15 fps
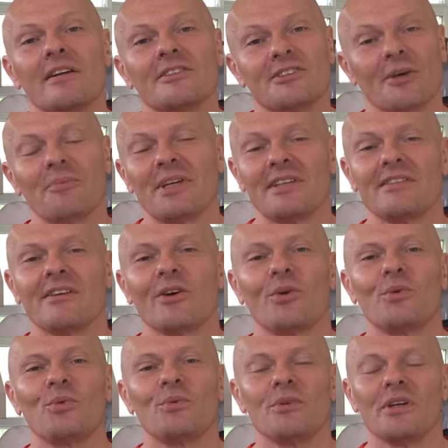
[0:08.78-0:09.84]
Some days
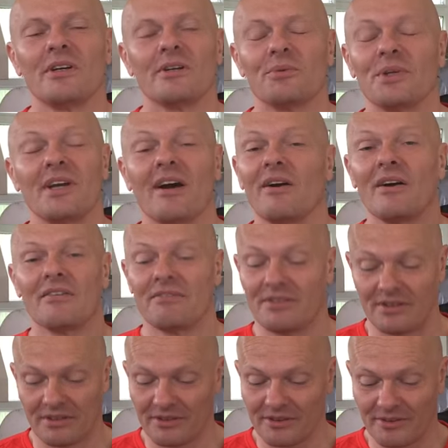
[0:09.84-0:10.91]
ago, we now have
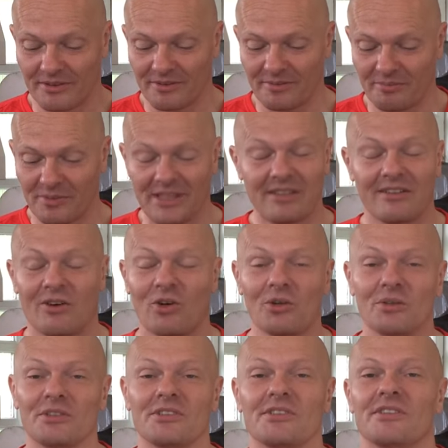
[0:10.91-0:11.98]

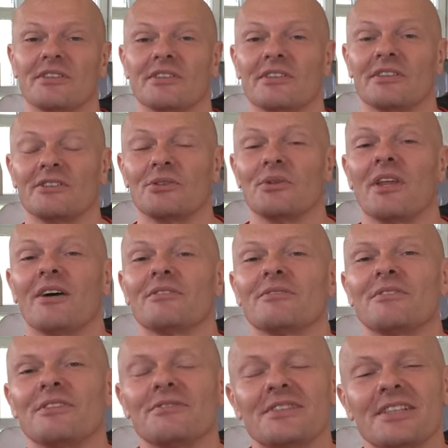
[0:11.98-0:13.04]
mid-August
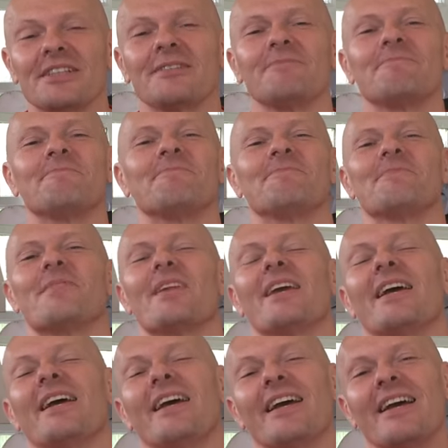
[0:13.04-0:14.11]
2015,
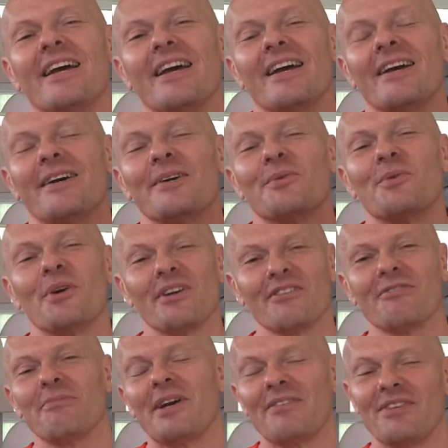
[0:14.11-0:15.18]
one
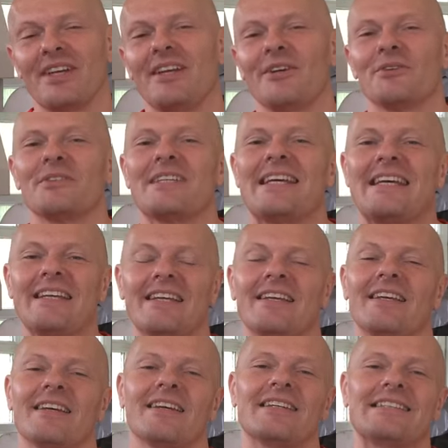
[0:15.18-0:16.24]
of my videos
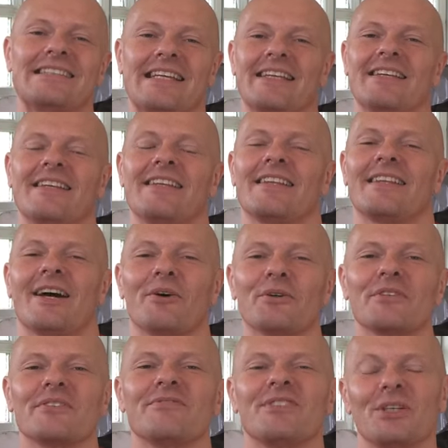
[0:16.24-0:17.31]
hit
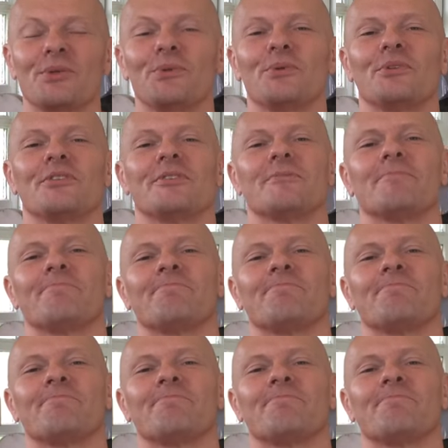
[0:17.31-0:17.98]
10,000 views.